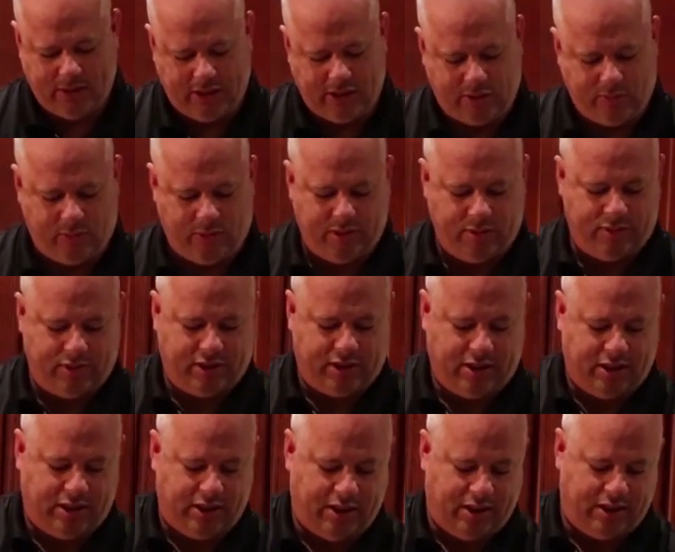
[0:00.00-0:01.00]
This one was
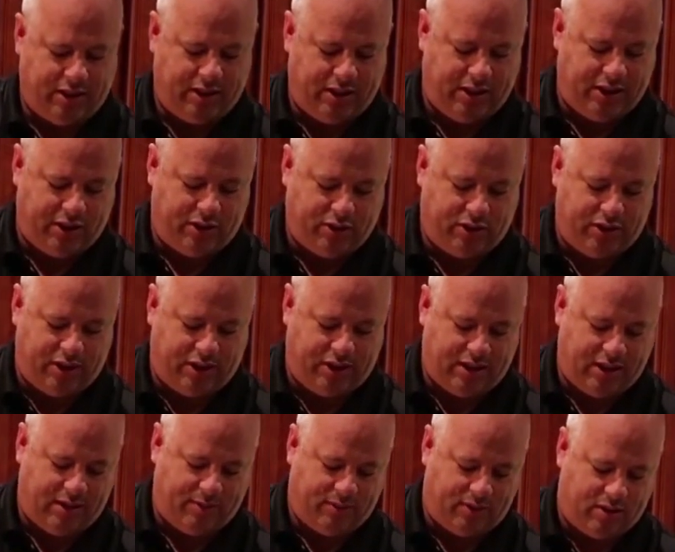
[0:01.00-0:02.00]
an interesting
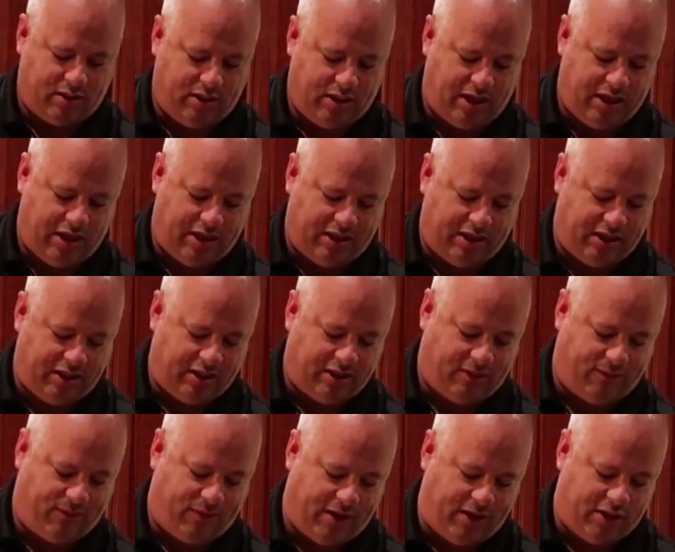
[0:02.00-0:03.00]
tip. Anything
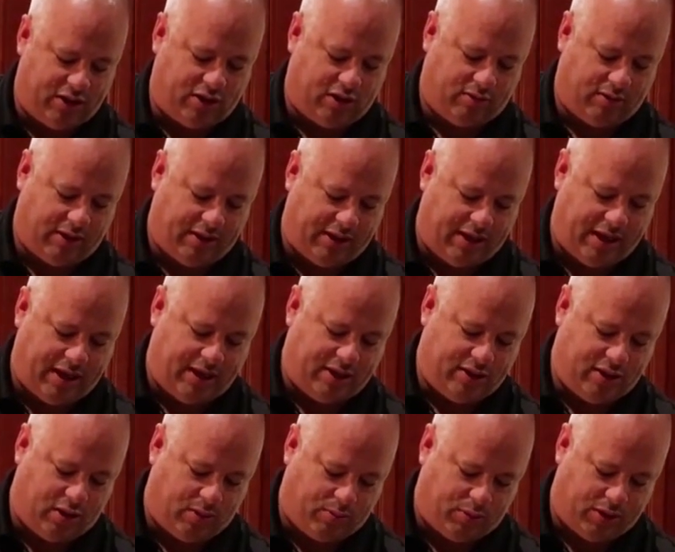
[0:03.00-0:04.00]
that's finished around the edge
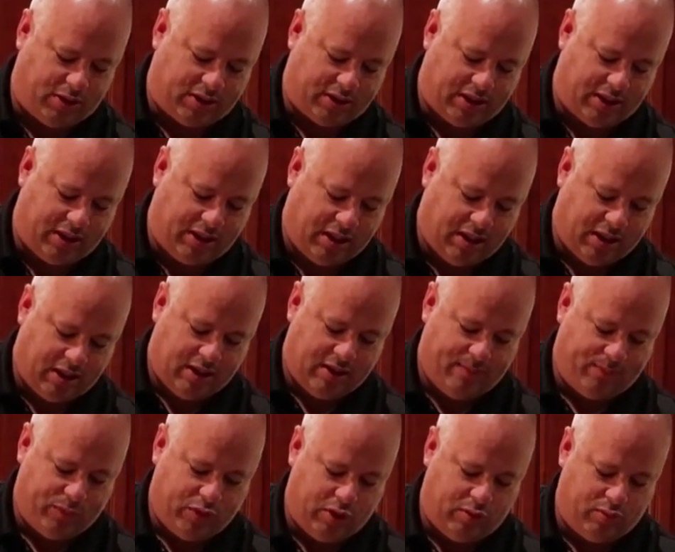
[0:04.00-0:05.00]
of your brisket,
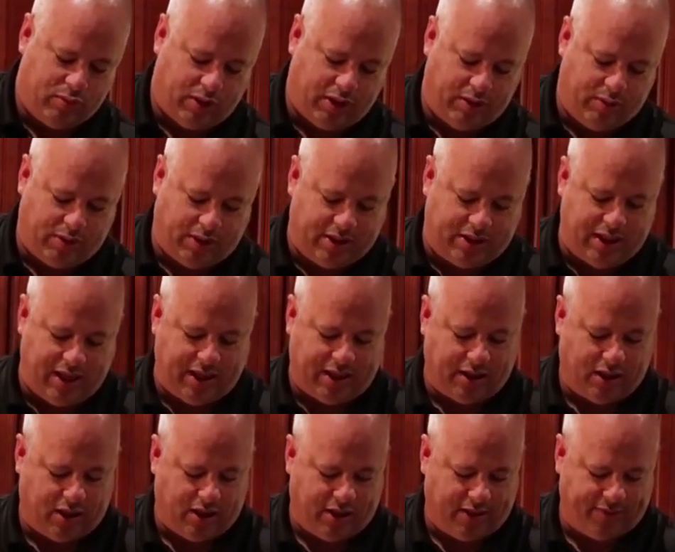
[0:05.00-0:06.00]
you really want to take
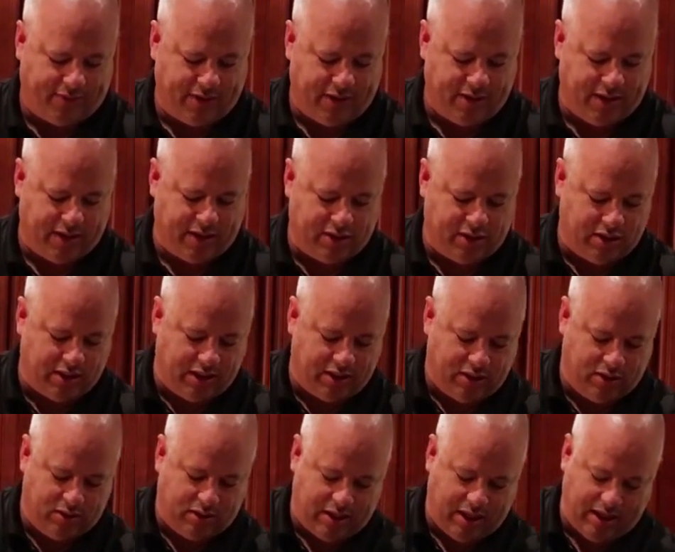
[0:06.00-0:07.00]
it off. And
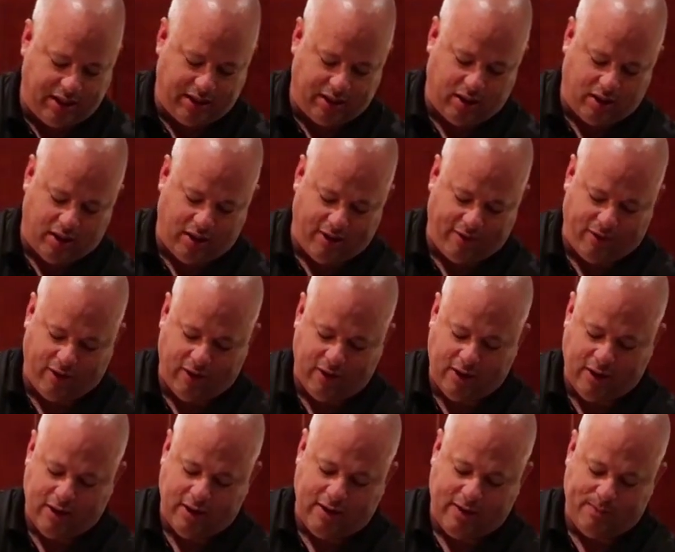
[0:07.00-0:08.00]
as you take it off,
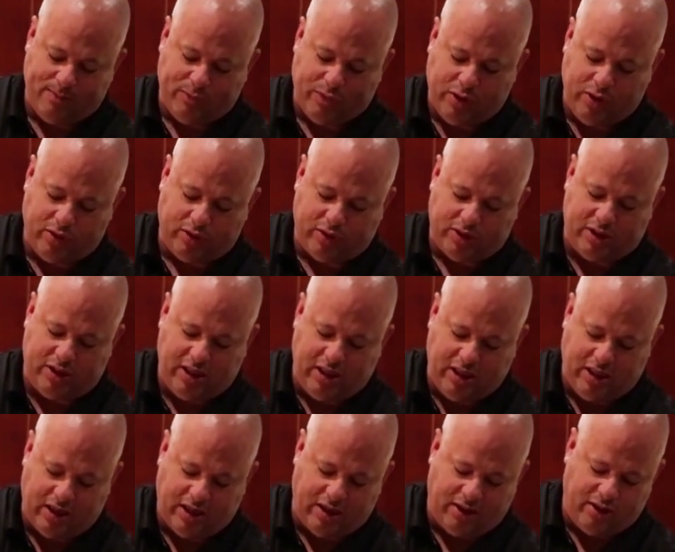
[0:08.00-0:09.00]
you'll
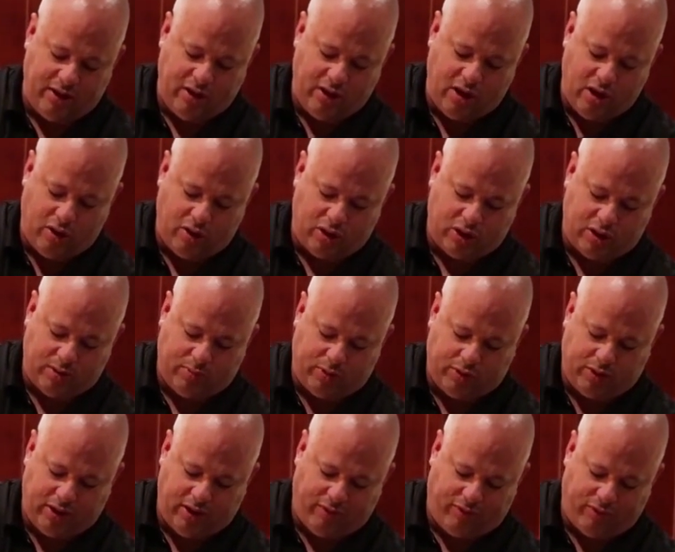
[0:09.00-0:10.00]
see a
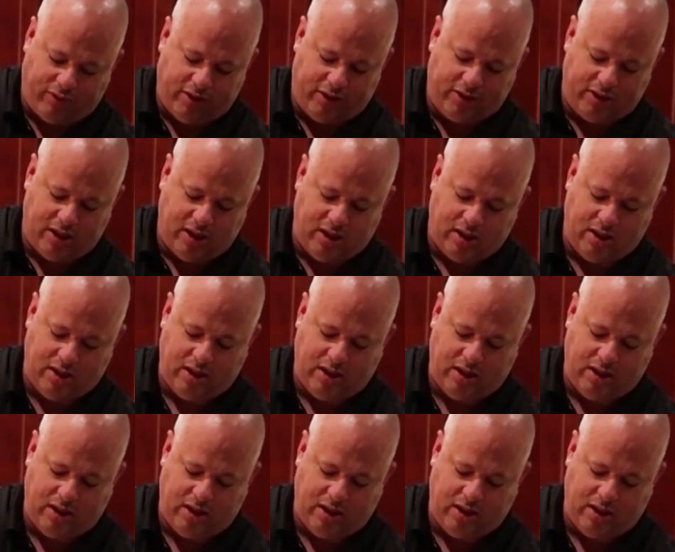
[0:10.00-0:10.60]
noticeable difference.